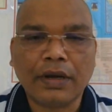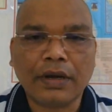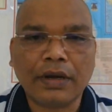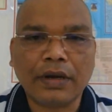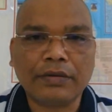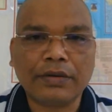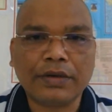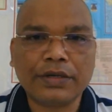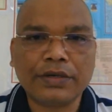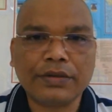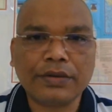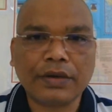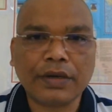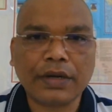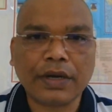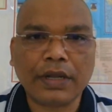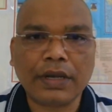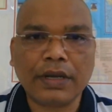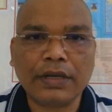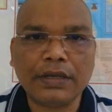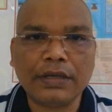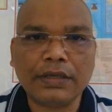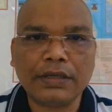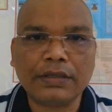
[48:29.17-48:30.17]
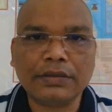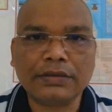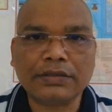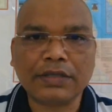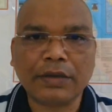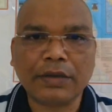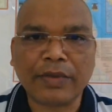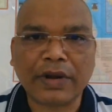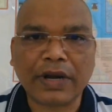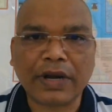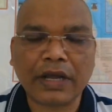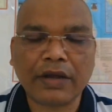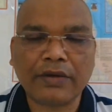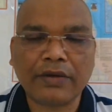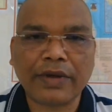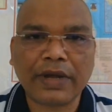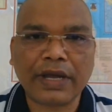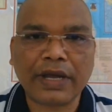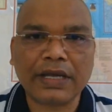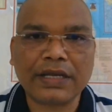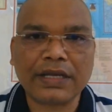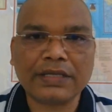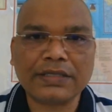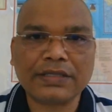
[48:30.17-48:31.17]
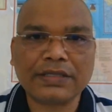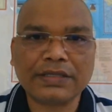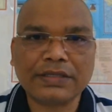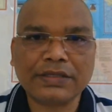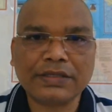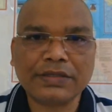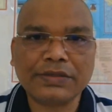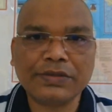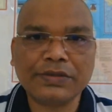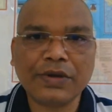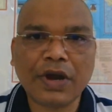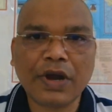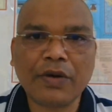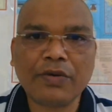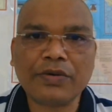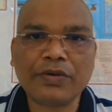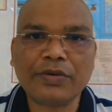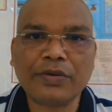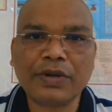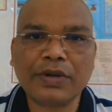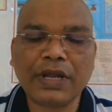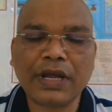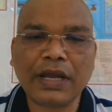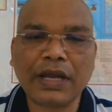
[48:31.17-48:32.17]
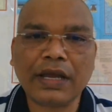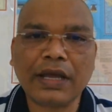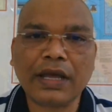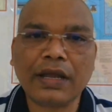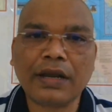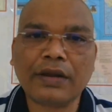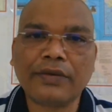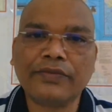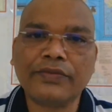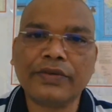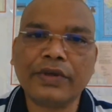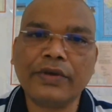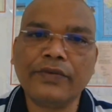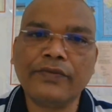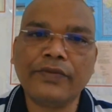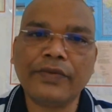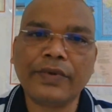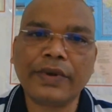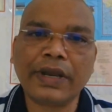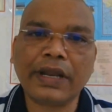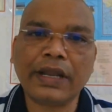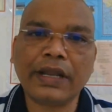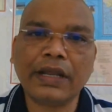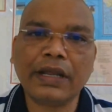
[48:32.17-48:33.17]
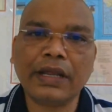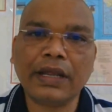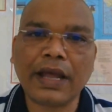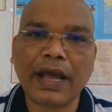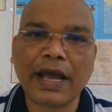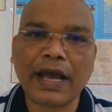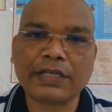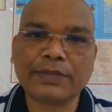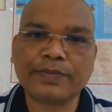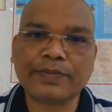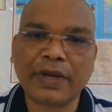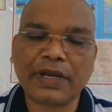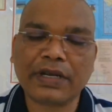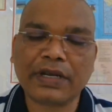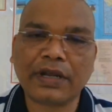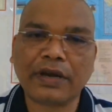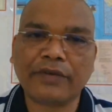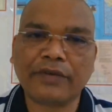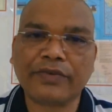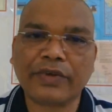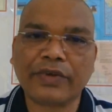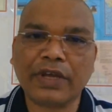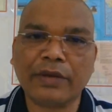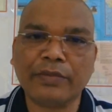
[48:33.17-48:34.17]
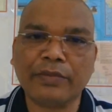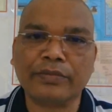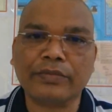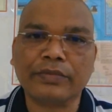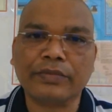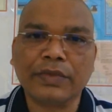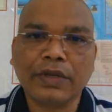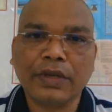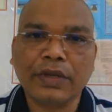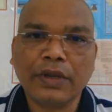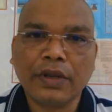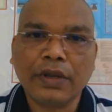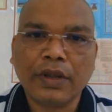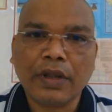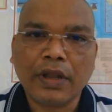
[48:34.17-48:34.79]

some request, you have to take care of every aspect of him,